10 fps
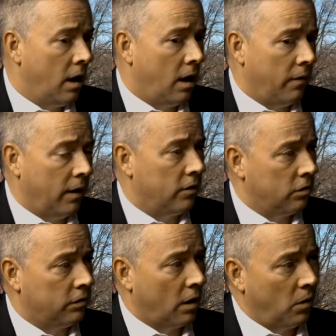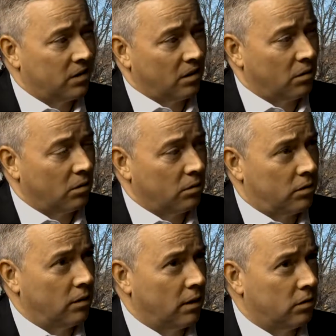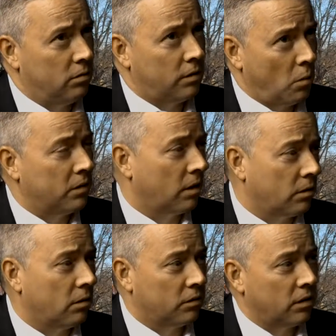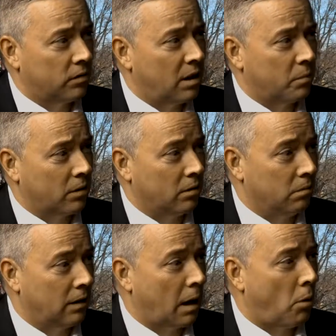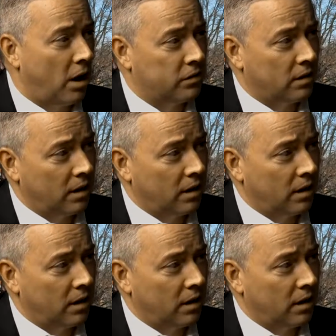and then Tuesday, Wednesday, Thursday is typical, like a Boston day.